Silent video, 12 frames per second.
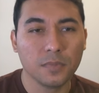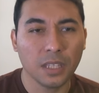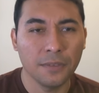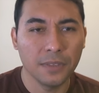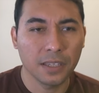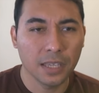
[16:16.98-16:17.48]

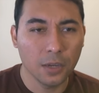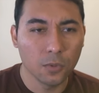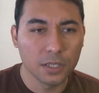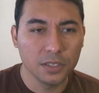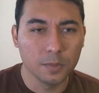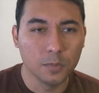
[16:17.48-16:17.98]
If the king
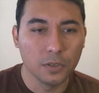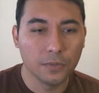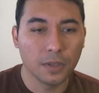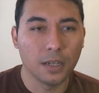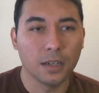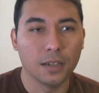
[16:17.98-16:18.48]
were to move
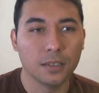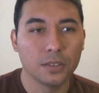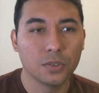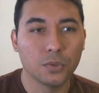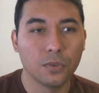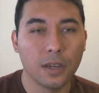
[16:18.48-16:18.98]

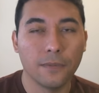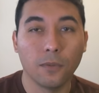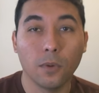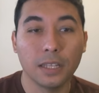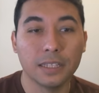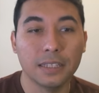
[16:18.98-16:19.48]
to
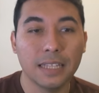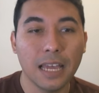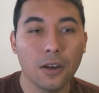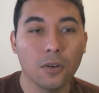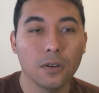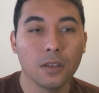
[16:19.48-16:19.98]
f1,
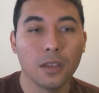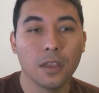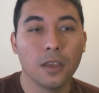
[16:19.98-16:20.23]
now